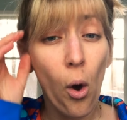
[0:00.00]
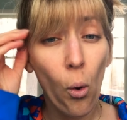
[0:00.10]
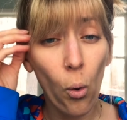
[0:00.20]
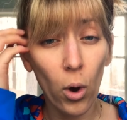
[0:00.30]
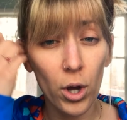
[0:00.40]

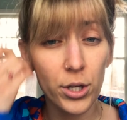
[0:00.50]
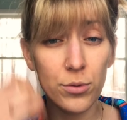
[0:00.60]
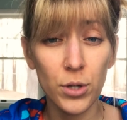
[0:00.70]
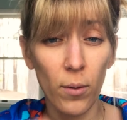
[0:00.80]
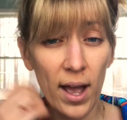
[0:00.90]
or
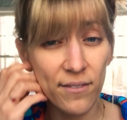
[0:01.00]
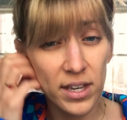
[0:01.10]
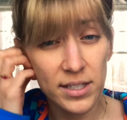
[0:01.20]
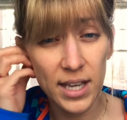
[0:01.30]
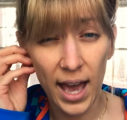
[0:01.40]
you don't have
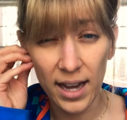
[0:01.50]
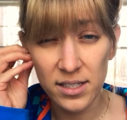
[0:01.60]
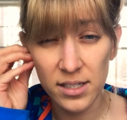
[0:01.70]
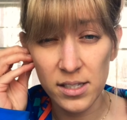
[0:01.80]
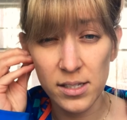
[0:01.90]
easy
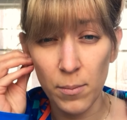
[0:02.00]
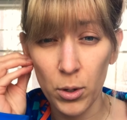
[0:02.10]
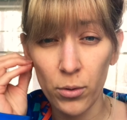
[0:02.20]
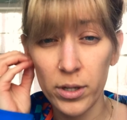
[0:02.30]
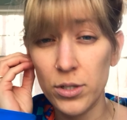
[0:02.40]
access to someone
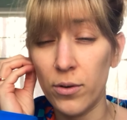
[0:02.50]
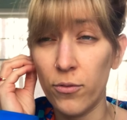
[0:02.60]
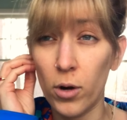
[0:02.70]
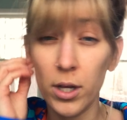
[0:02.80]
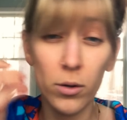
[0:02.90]
who can do it
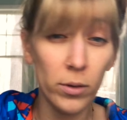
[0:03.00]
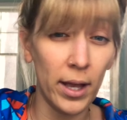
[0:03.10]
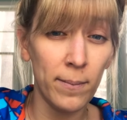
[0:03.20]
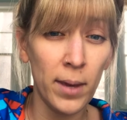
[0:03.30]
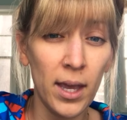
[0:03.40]
for you,
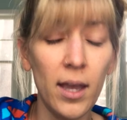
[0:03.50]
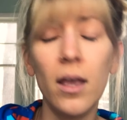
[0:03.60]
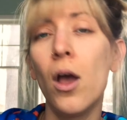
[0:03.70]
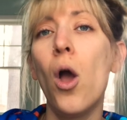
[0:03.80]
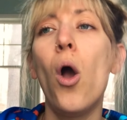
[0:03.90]
like me,
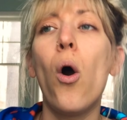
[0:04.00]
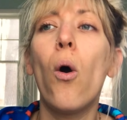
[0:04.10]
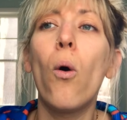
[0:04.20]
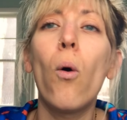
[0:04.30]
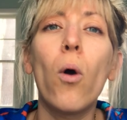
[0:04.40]

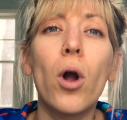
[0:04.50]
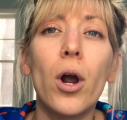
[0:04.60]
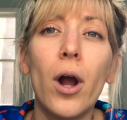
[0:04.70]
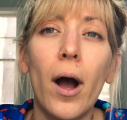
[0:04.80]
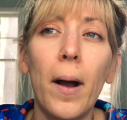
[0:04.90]
or